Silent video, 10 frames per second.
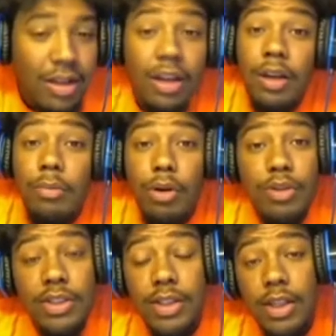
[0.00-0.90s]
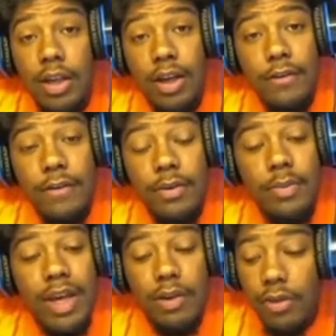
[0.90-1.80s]
Bro, what's good, y'all? You feel me?
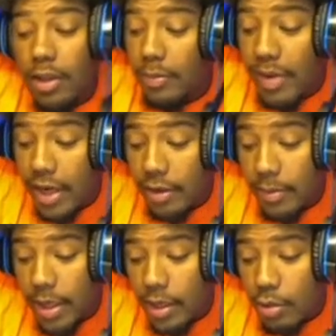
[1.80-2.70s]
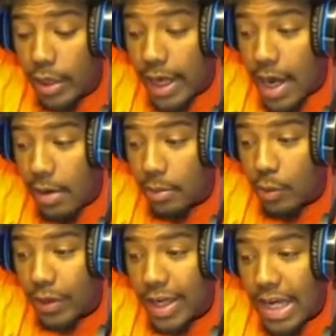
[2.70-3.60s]
Back with another banger, man. No cap, no
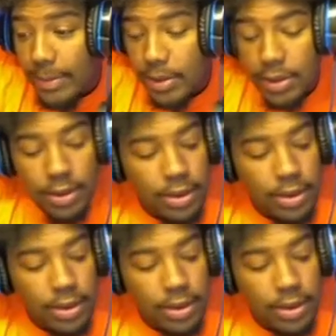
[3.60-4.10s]
capper.